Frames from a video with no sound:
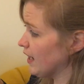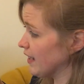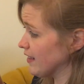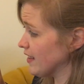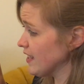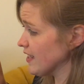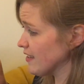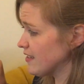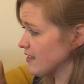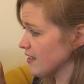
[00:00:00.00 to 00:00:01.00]
And
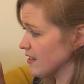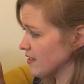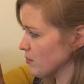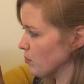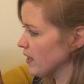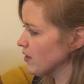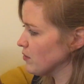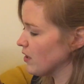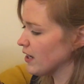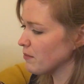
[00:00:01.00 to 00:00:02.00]
this is the
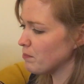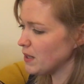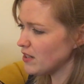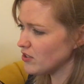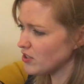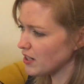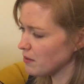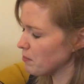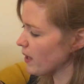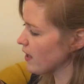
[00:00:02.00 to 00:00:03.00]
whale lying beached in
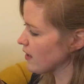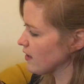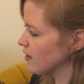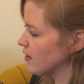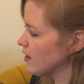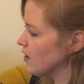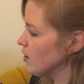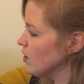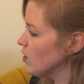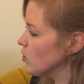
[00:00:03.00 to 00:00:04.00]
a bay.
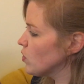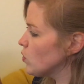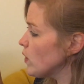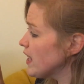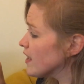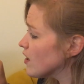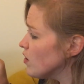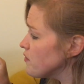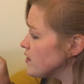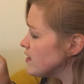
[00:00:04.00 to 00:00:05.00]
"Quick,
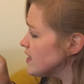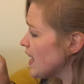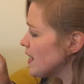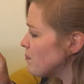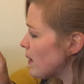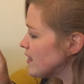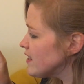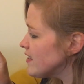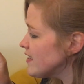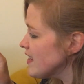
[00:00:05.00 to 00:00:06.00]
off the sand, back
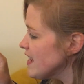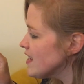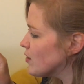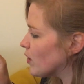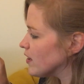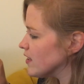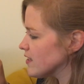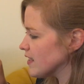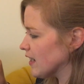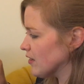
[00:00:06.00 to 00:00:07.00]
to sea," cried the
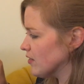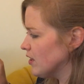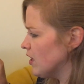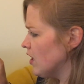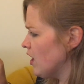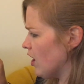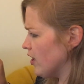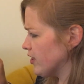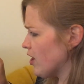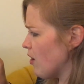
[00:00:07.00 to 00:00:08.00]
snail.
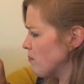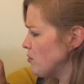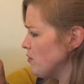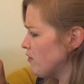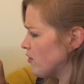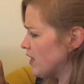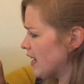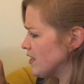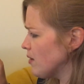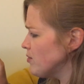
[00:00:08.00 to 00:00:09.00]
"I can't move on
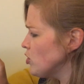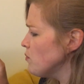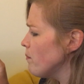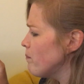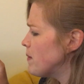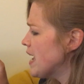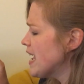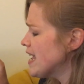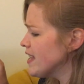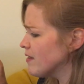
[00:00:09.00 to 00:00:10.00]
land, I'm too
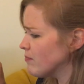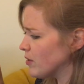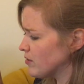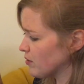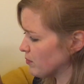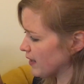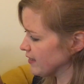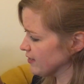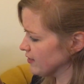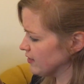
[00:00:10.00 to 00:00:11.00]
big," moaned the
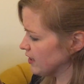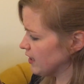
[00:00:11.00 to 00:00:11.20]
whale.